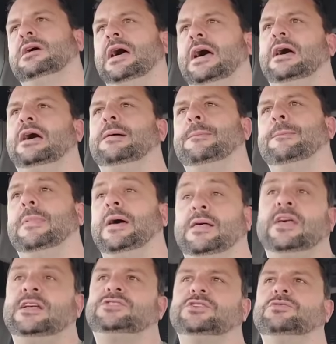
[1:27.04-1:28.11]
Um,
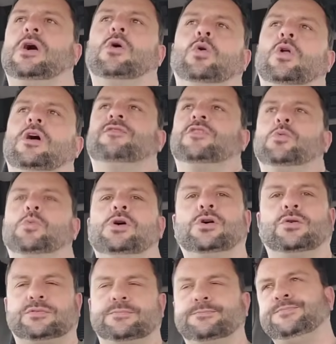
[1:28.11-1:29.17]
and they do that all over the
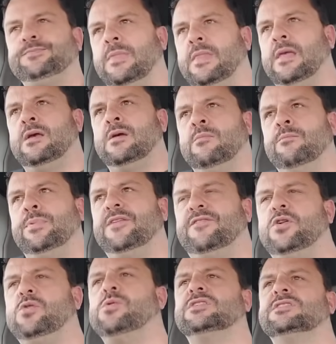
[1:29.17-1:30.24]
world. But if
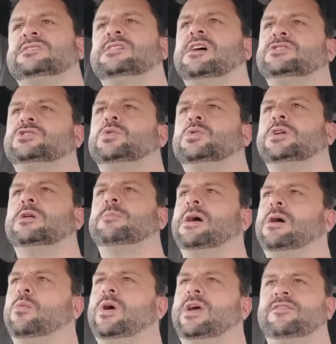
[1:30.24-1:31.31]
you want to start talking
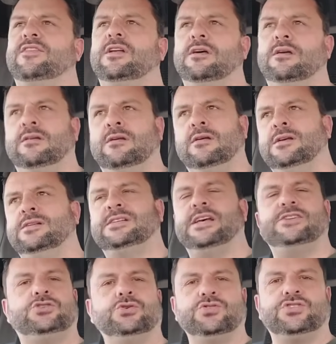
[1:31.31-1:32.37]
about waving at
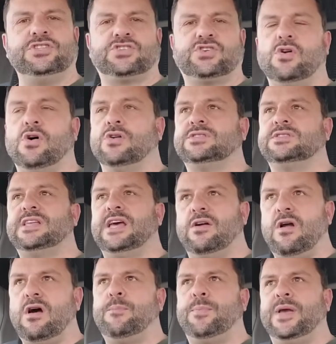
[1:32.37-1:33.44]
St George's Cross, there
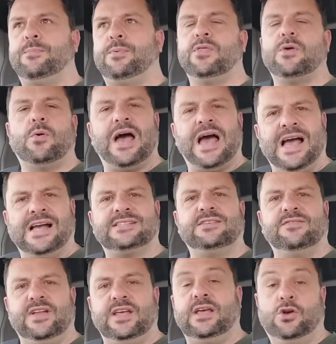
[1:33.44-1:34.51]
are people that were
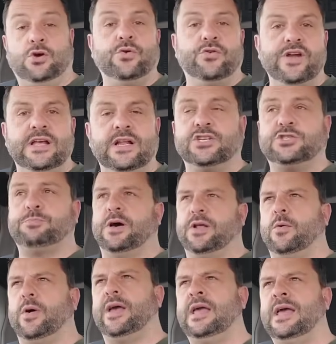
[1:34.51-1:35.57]
actively, who are English by
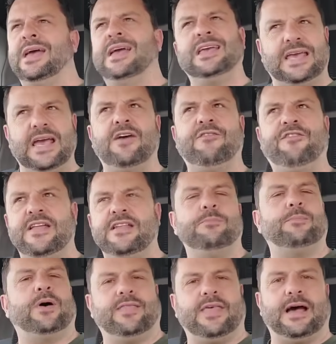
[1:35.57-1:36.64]
the way, get
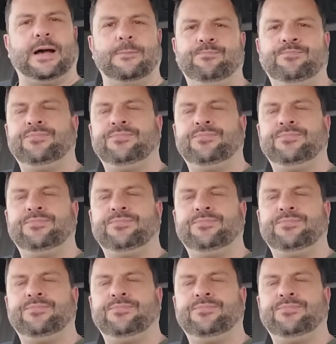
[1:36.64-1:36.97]
offended by that.